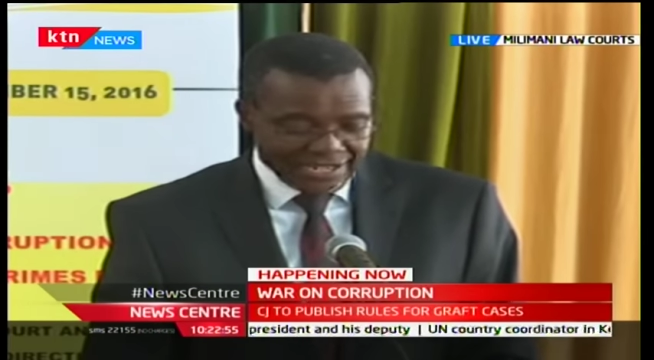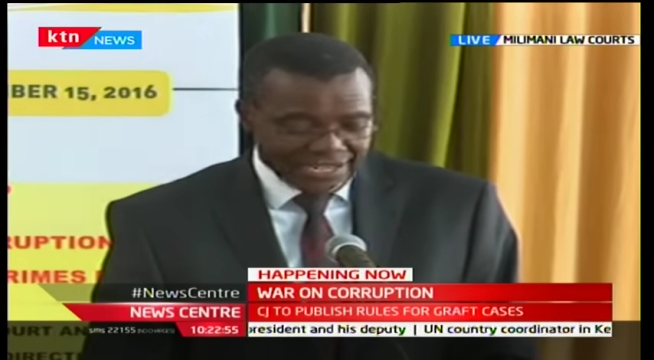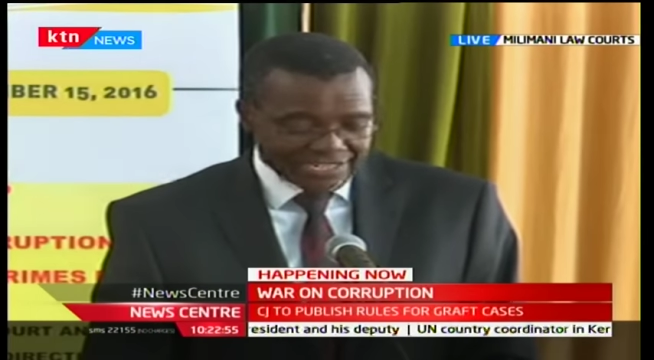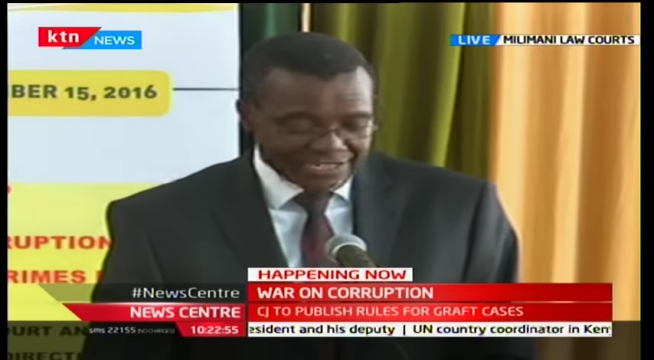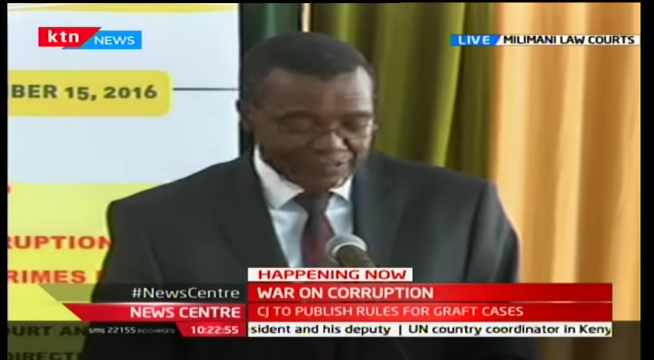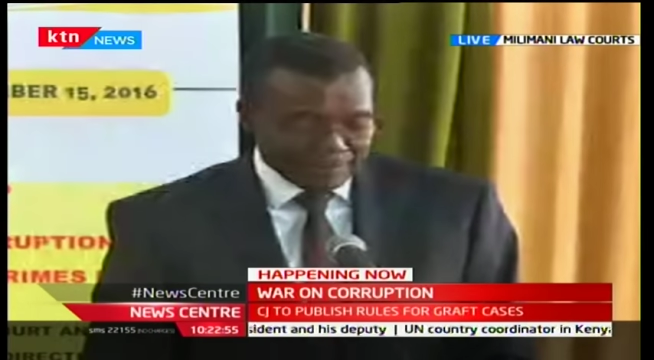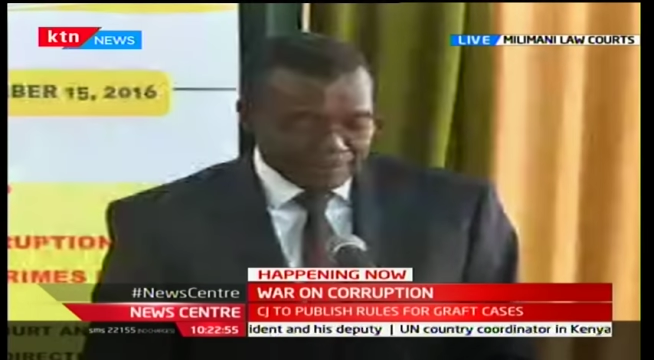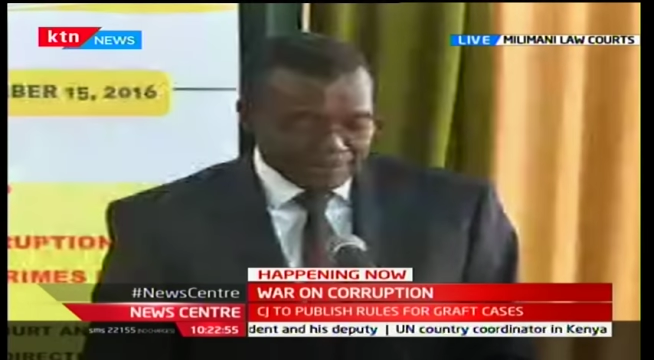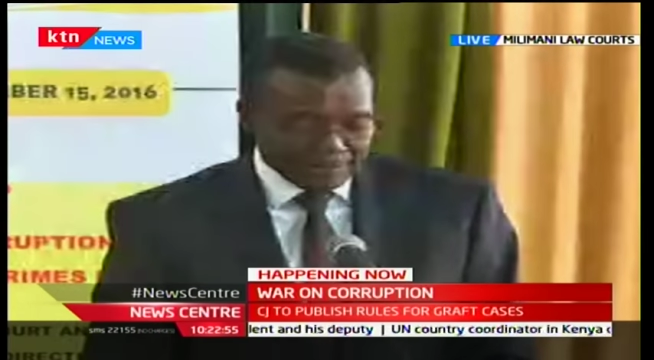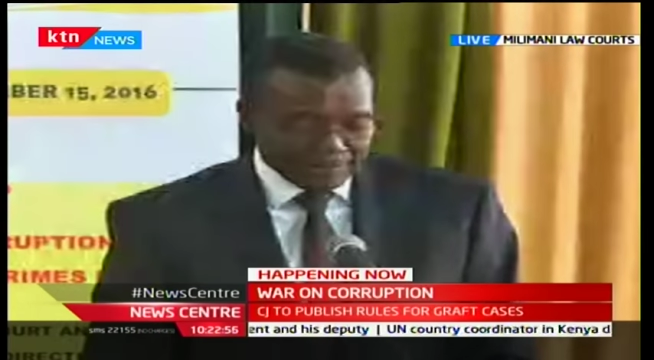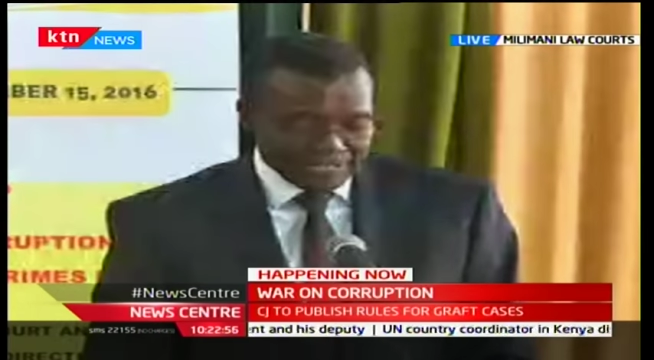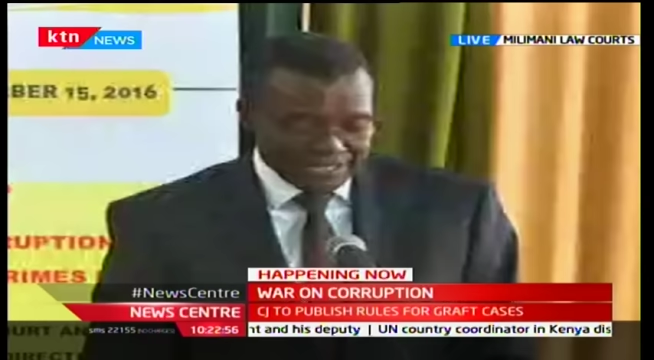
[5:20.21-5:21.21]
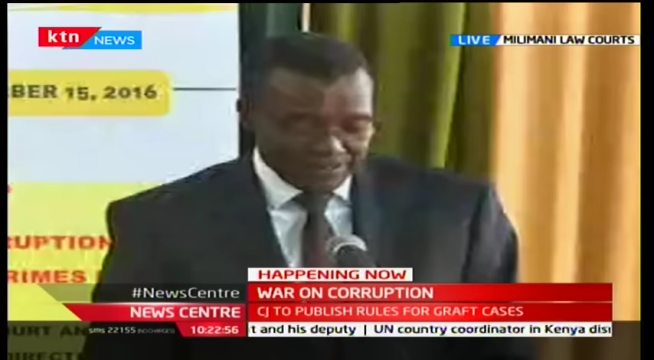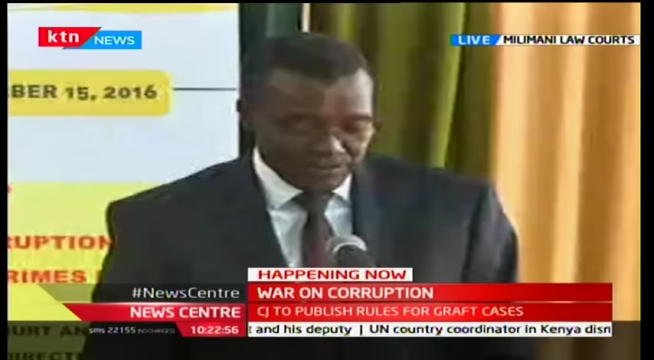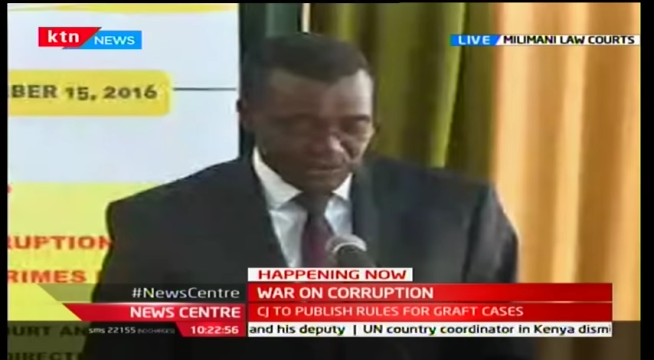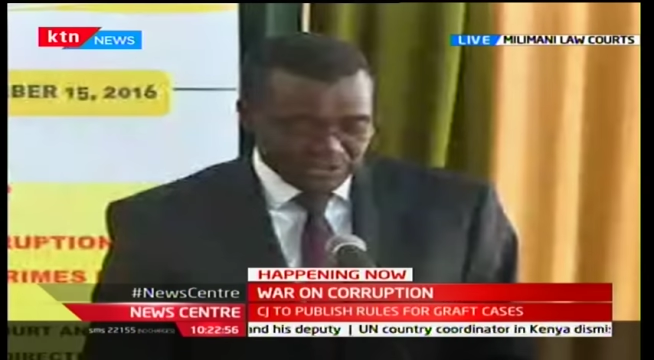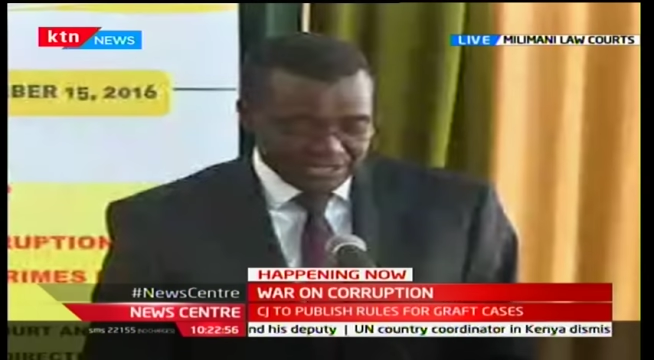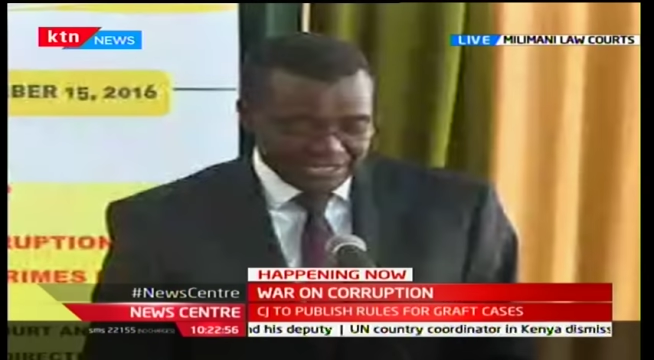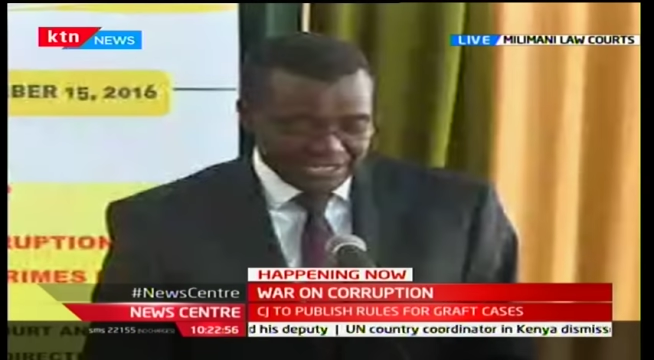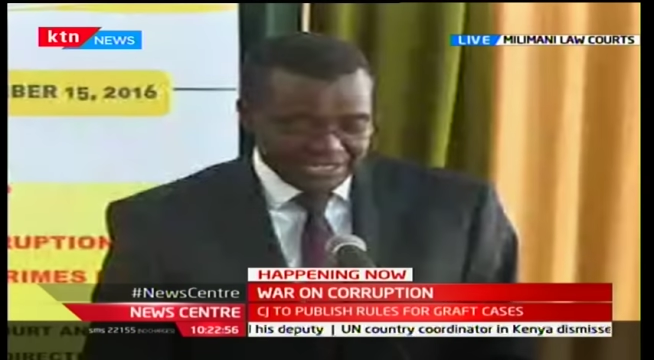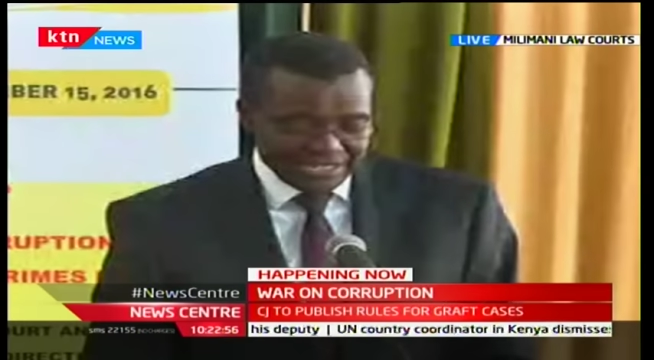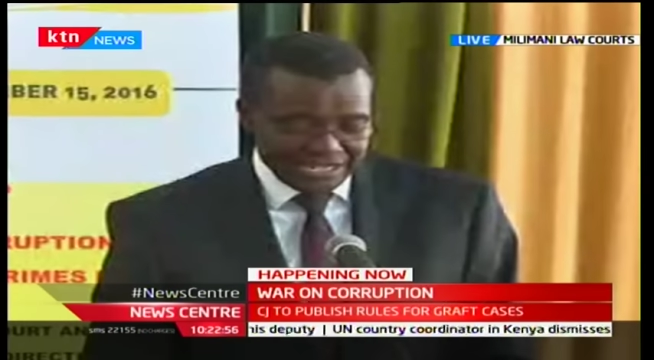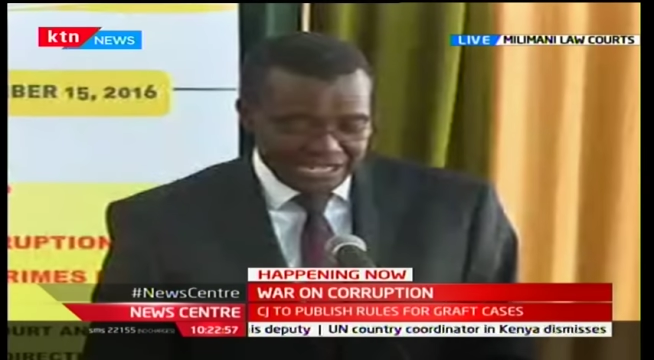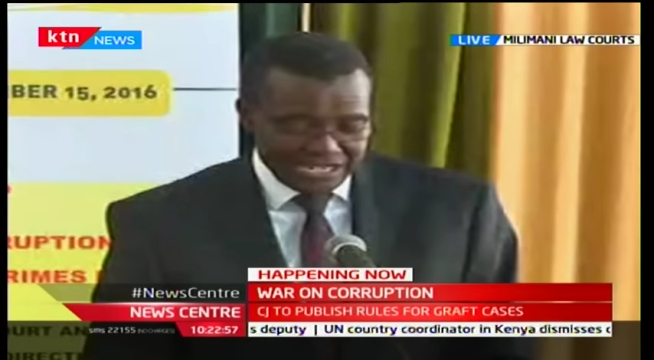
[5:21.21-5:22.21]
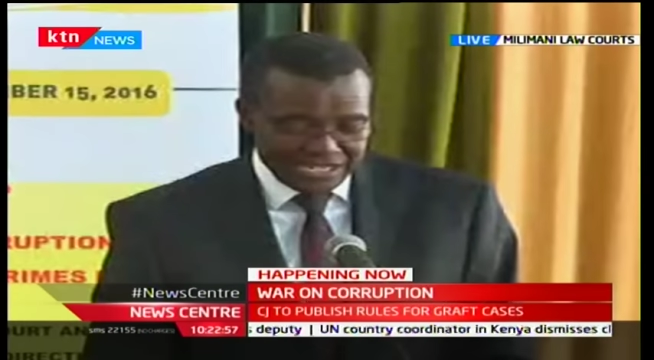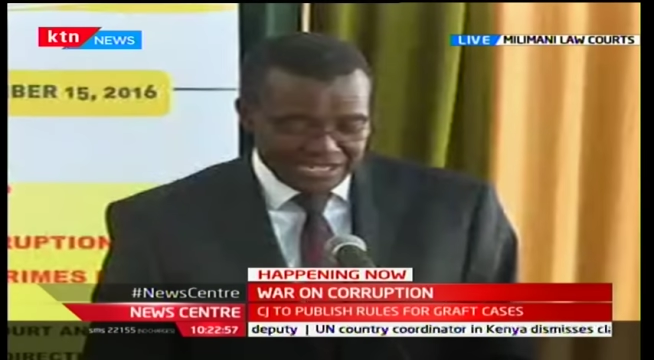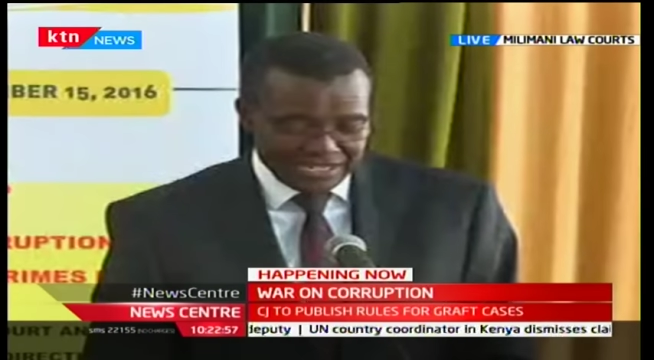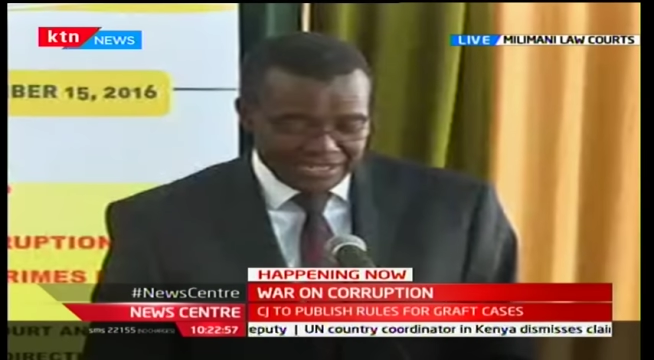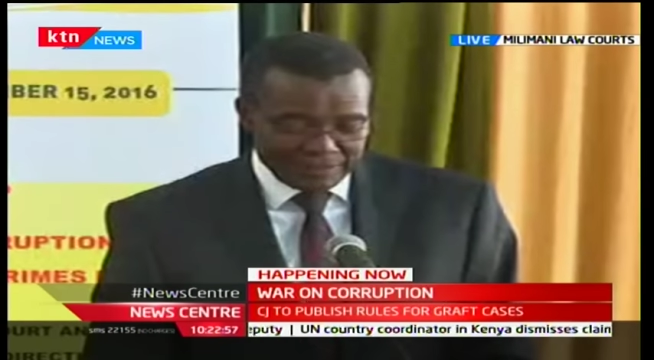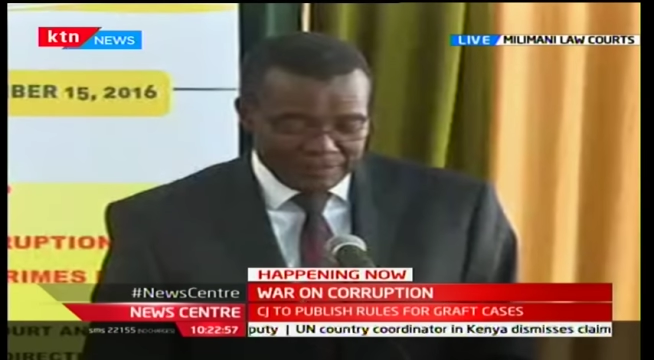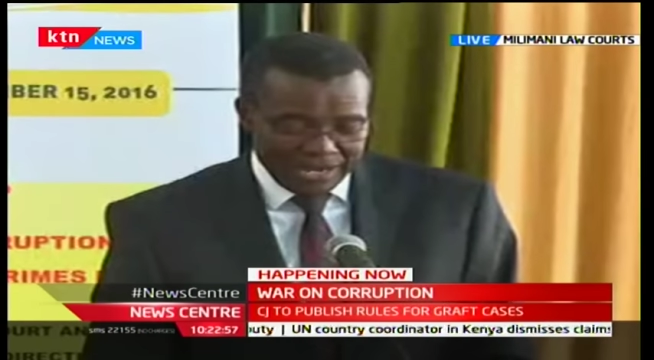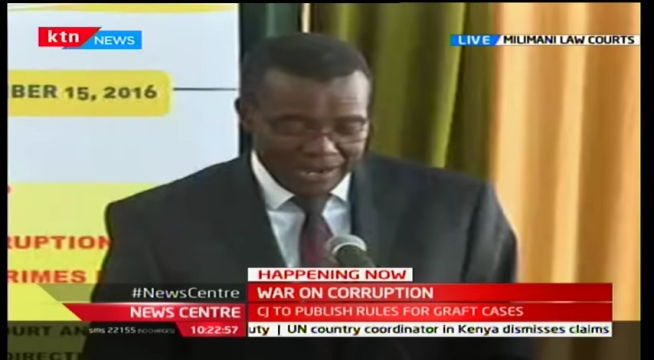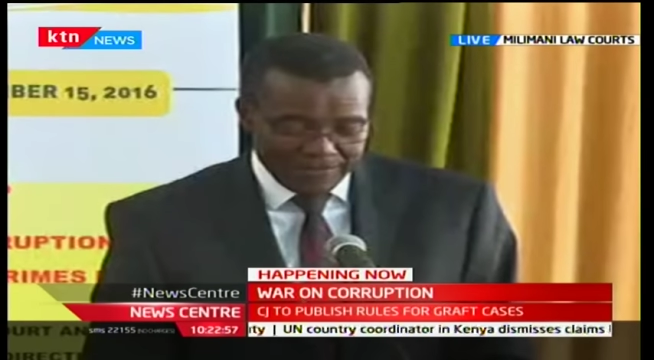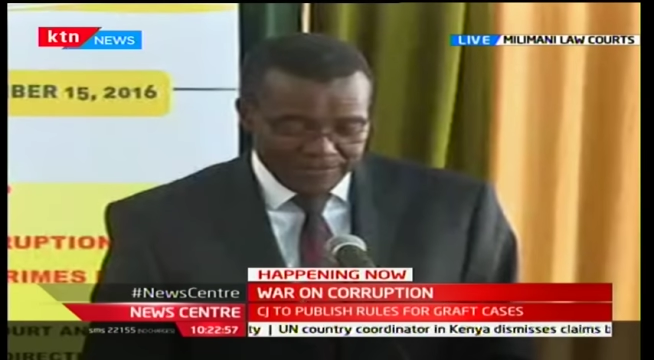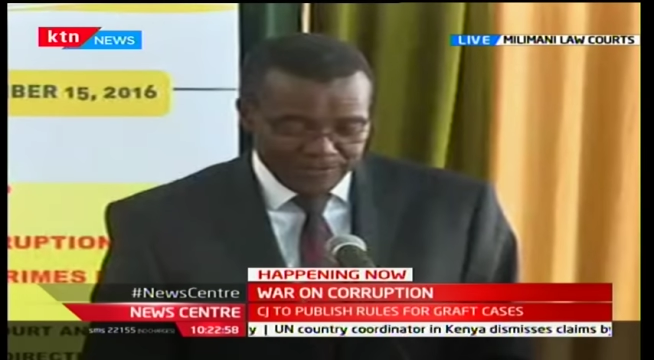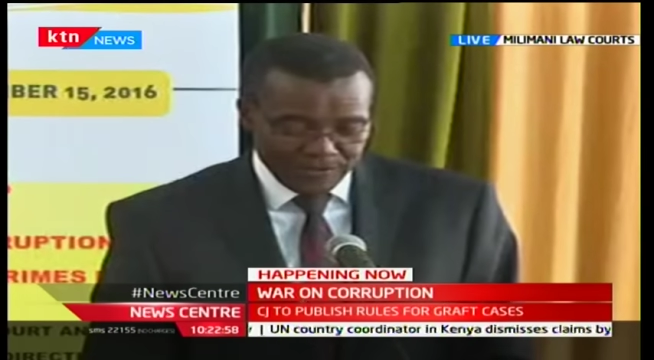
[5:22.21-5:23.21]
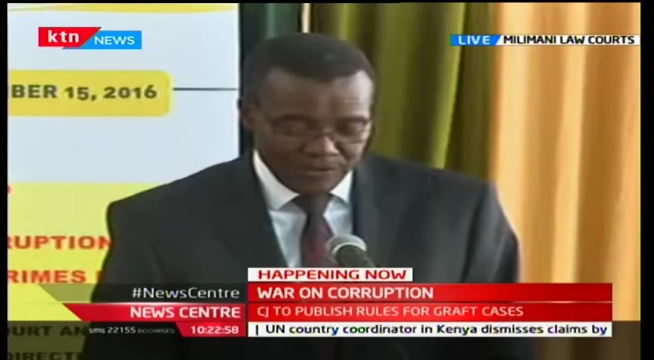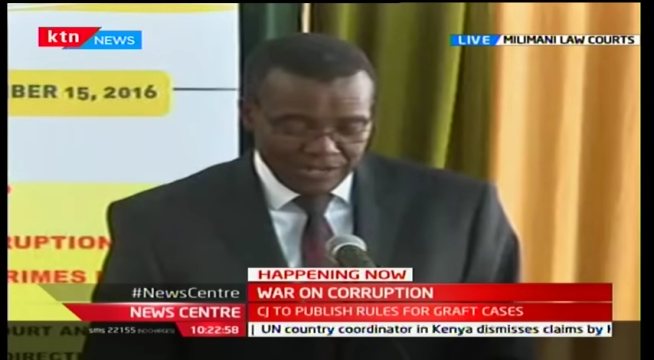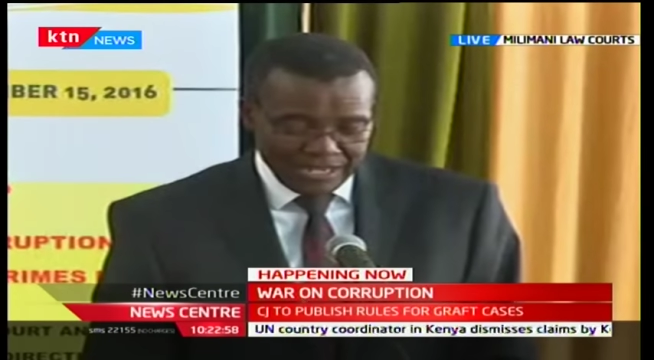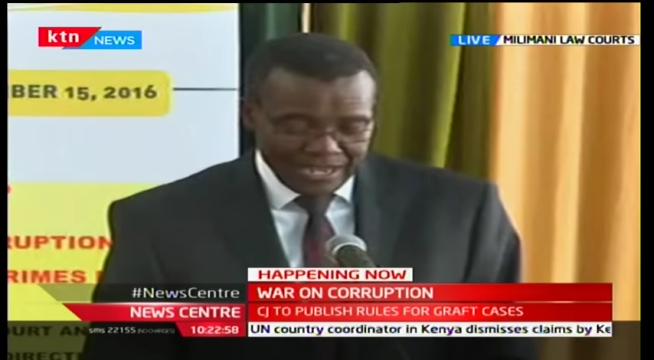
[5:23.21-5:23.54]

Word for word: and the public perception that the rich and the powerful